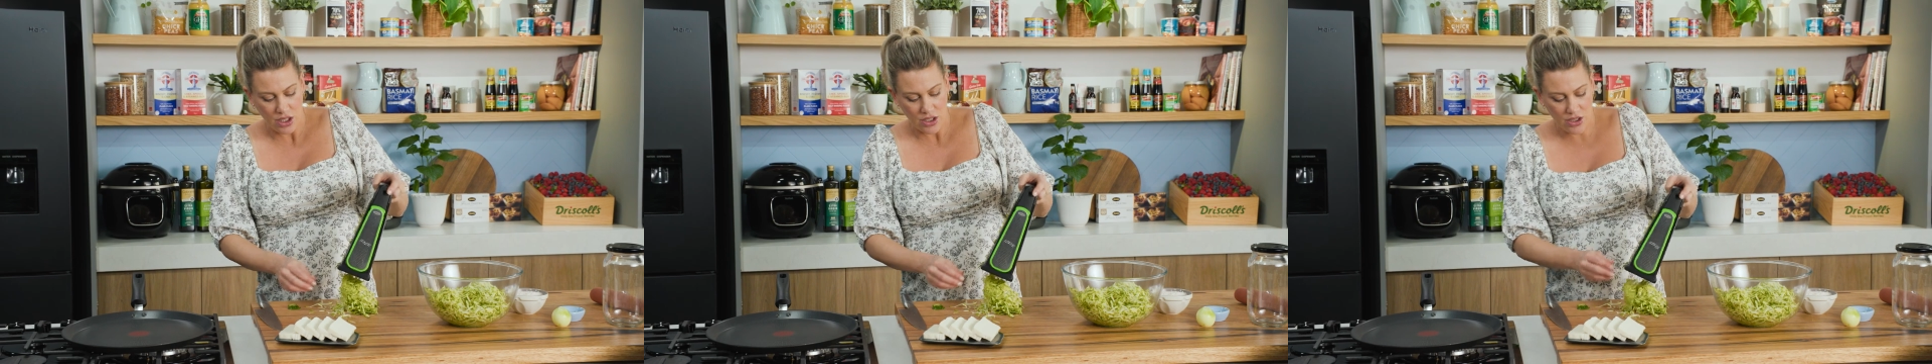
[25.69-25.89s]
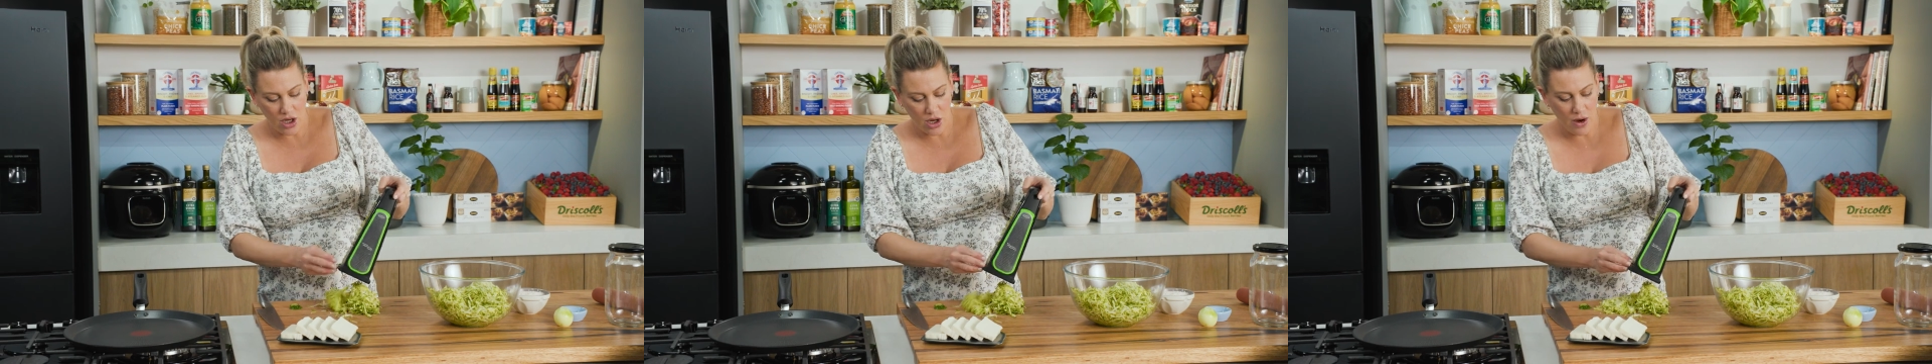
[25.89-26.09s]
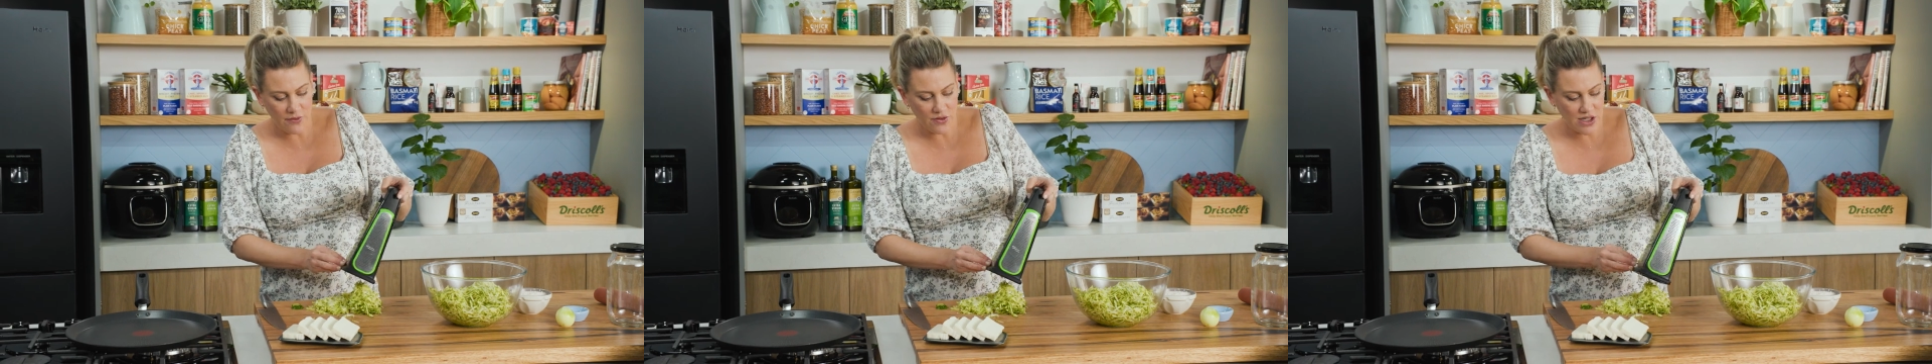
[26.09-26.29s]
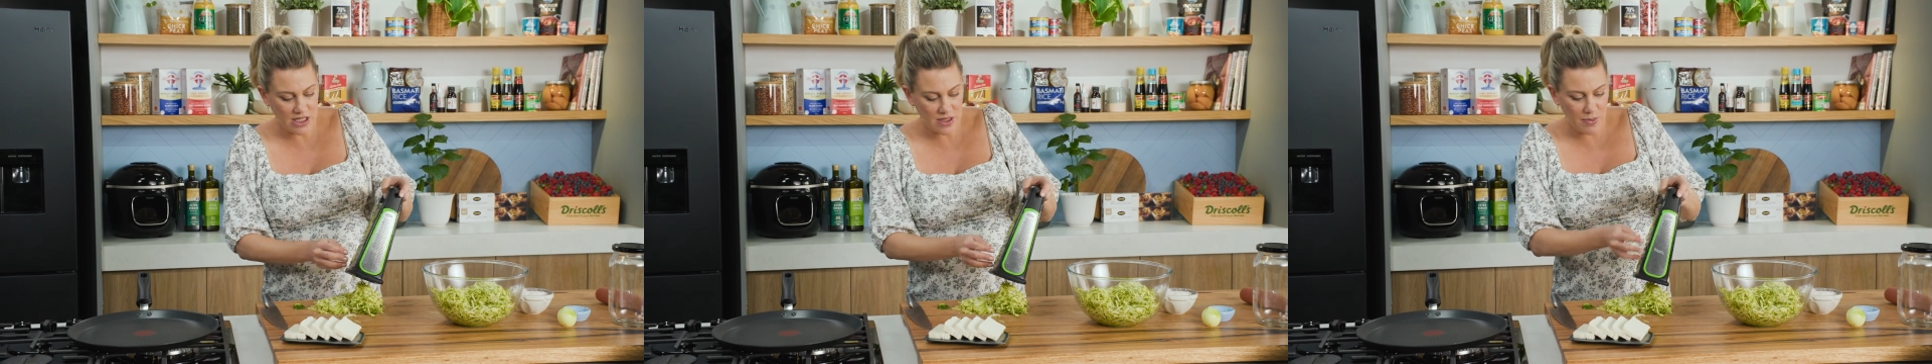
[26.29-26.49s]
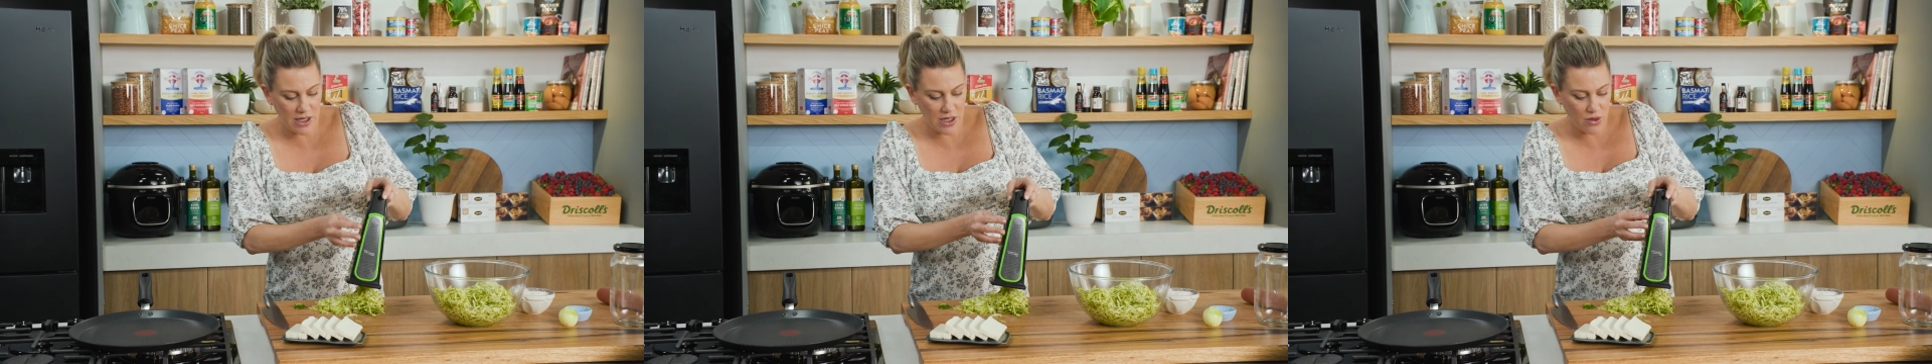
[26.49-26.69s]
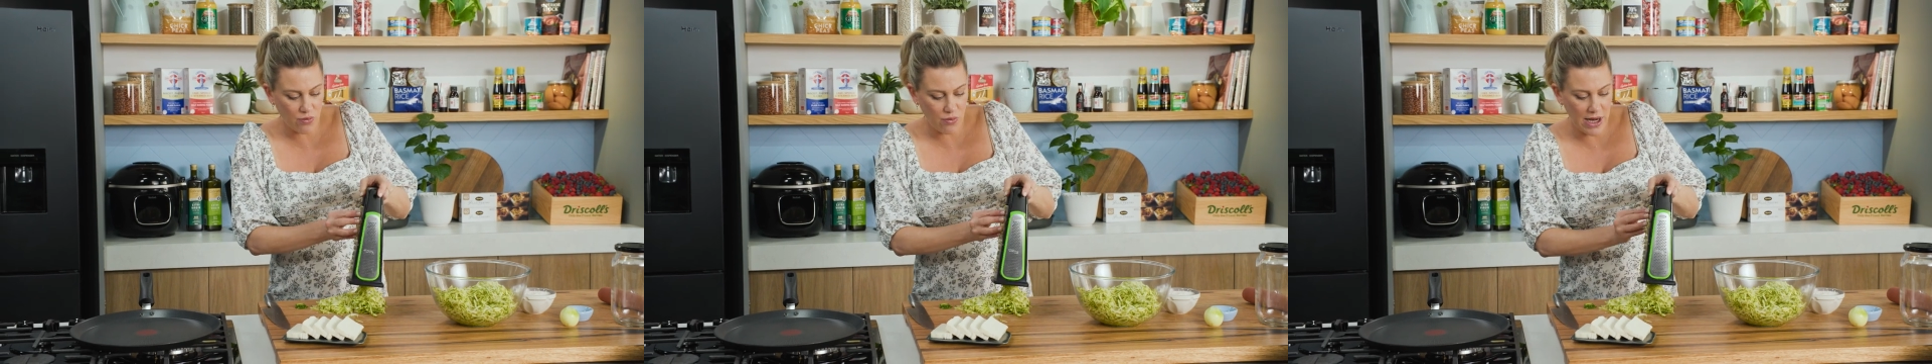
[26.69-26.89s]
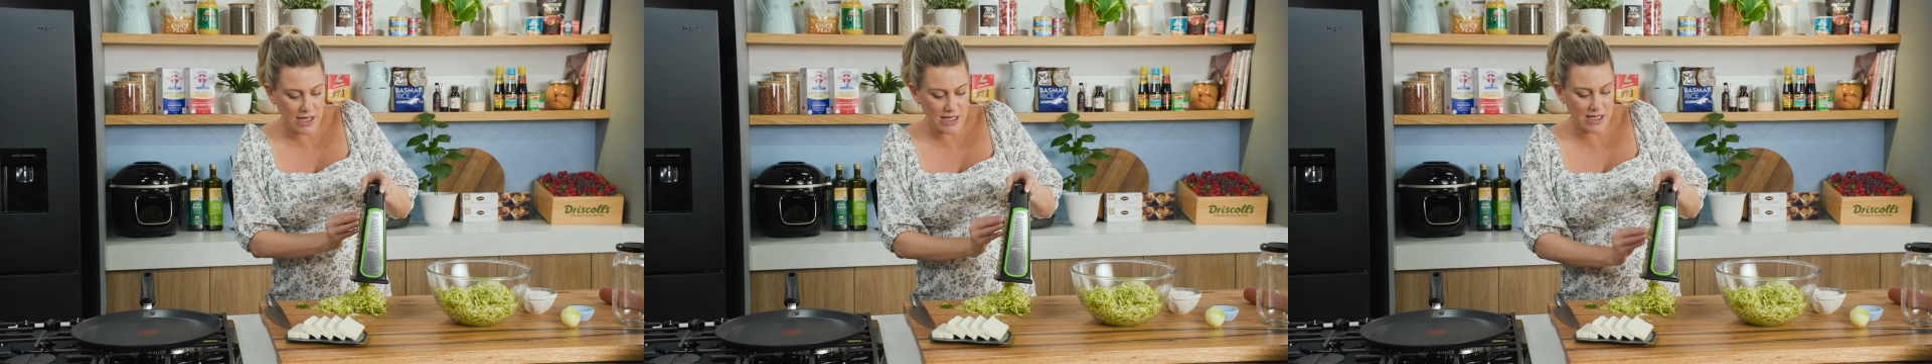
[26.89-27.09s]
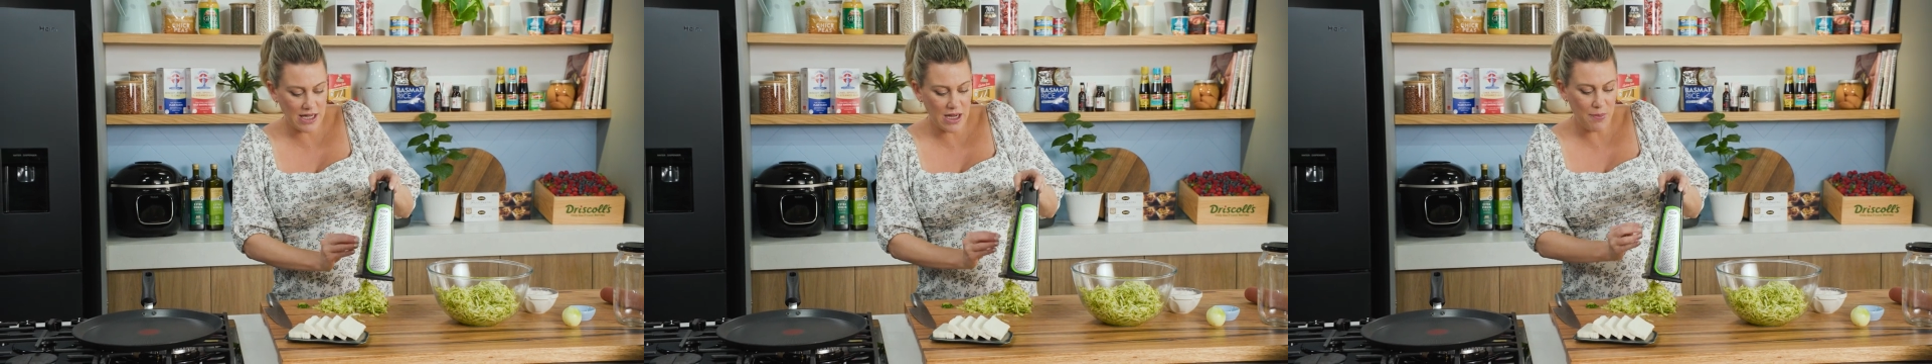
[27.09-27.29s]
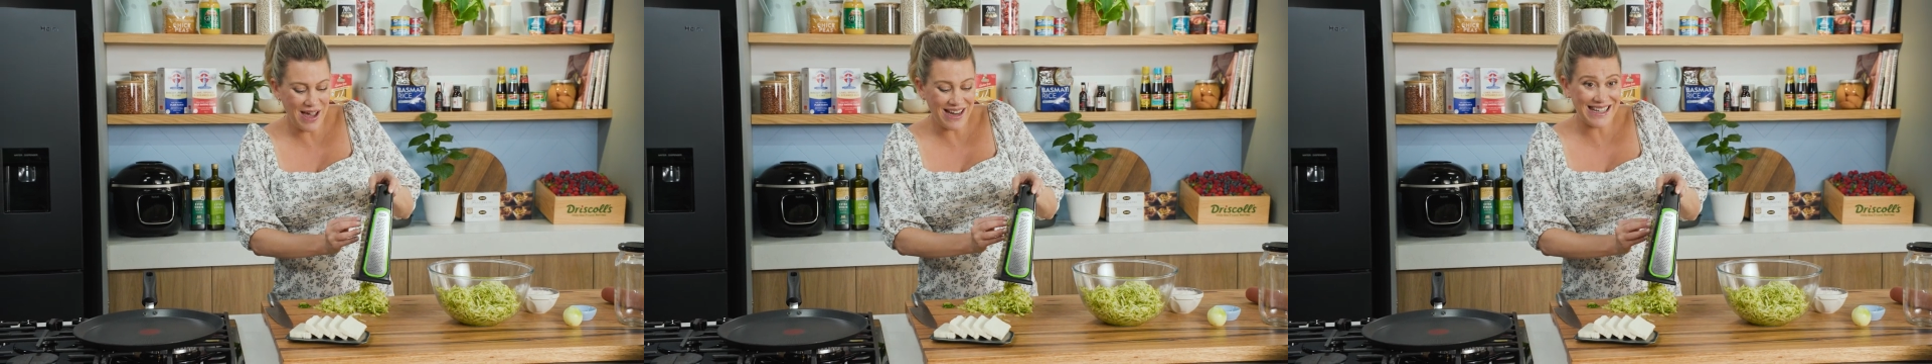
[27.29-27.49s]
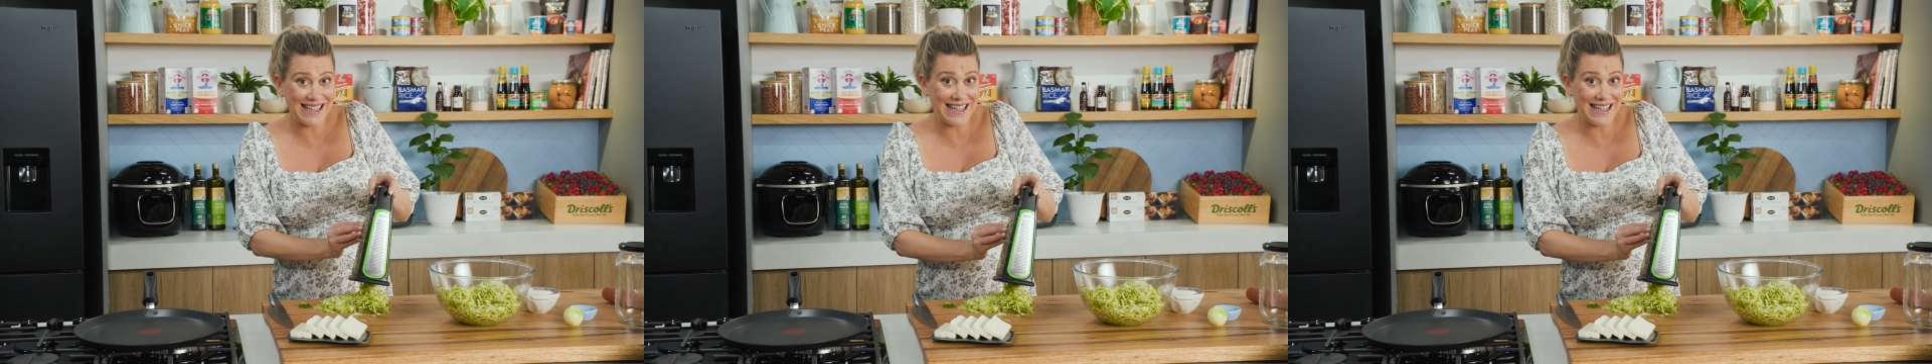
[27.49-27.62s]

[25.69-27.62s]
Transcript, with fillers: So I've just been grating about a